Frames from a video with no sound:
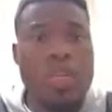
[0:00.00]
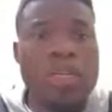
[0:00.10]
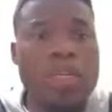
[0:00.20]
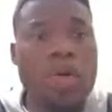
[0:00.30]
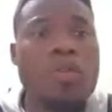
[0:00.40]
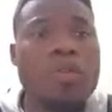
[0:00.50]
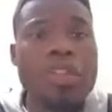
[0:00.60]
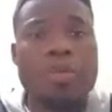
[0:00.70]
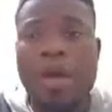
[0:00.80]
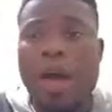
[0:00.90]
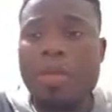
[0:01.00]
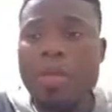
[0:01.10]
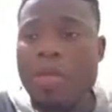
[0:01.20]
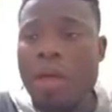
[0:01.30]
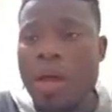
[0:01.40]
let's go over this
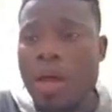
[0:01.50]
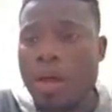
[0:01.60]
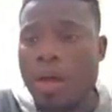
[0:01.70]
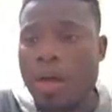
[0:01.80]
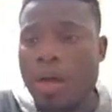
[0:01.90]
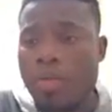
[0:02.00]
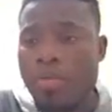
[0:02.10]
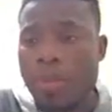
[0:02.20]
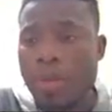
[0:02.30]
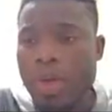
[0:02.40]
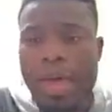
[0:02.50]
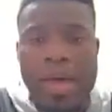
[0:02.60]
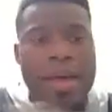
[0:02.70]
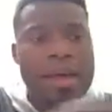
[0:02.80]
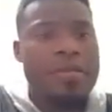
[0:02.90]
problem. So we
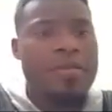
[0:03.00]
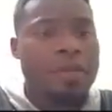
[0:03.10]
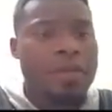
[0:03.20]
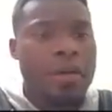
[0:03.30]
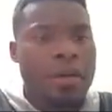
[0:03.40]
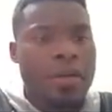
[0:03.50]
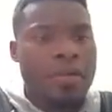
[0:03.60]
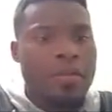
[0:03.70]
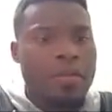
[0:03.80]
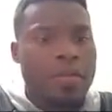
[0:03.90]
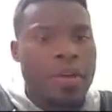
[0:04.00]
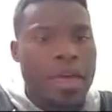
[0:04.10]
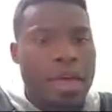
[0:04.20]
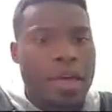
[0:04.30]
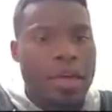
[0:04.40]
have
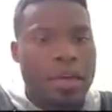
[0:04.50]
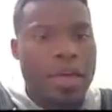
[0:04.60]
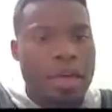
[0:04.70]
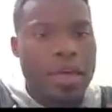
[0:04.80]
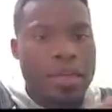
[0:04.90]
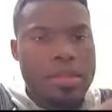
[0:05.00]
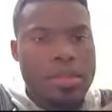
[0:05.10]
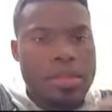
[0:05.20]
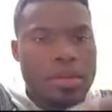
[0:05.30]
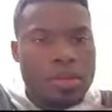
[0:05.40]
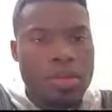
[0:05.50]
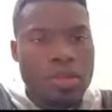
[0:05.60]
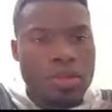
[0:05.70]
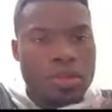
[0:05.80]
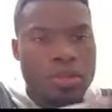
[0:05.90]
vec is equal
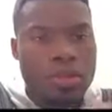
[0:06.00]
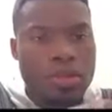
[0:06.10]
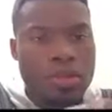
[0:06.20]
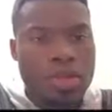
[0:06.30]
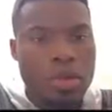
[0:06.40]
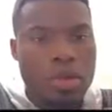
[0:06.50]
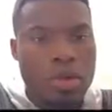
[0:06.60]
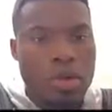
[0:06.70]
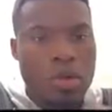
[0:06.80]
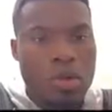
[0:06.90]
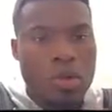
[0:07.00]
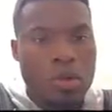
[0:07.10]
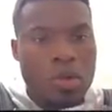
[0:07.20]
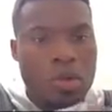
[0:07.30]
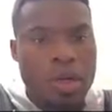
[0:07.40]
to
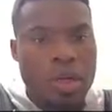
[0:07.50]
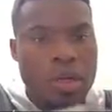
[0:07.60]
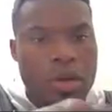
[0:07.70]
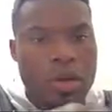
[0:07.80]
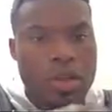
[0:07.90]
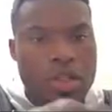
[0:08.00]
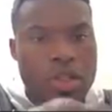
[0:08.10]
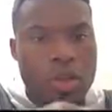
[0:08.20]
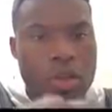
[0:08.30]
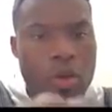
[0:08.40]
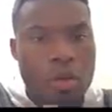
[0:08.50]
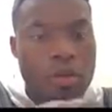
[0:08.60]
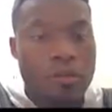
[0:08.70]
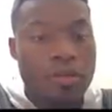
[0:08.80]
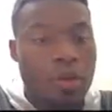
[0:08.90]
1 colon 2 colon
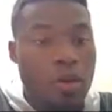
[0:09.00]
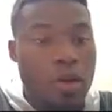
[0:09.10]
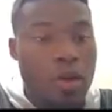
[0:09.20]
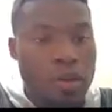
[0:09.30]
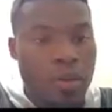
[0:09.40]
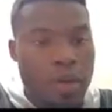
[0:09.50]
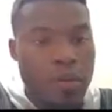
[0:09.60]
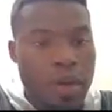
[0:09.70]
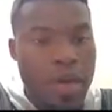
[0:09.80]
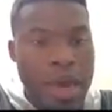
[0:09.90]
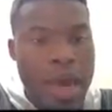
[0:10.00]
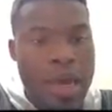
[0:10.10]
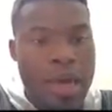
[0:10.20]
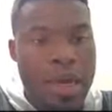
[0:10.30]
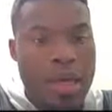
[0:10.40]
4. Then we have
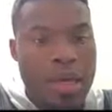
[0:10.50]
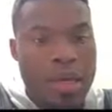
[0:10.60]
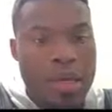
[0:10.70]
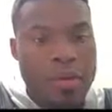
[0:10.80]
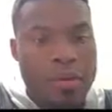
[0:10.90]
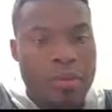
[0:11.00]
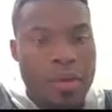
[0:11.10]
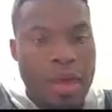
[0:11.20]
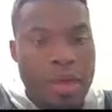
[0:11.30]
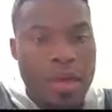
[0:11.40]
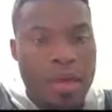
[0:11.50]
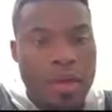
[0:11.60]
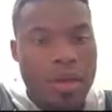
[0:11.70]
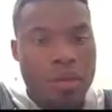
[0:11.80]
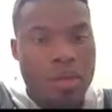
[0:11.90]
A is vec
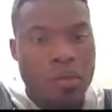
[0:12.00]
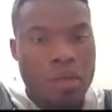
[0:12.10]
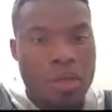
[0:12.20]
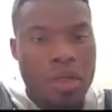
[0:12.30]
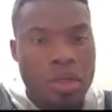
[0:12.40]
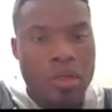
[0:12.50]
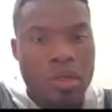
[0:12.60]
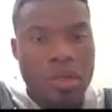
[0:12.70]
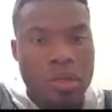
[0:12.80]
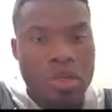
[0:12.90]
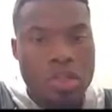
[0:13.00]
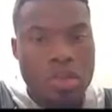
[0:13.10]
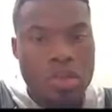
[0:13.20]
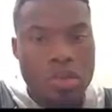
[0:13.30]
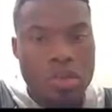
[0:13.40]
of 1 colon
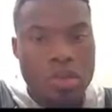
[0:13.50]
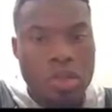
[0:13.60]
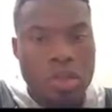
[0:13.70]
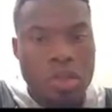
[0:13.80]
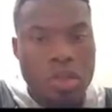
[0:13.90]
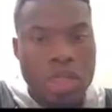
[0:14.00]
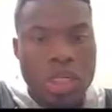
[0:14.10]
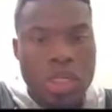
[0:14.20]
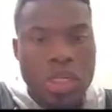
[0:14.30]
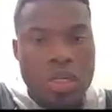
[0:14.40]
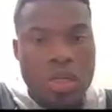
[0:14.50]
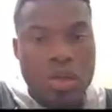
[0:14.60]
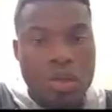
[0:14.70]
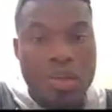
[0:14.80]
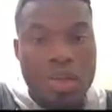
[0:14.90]
2
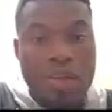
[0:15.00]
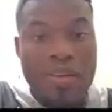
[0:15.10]
colon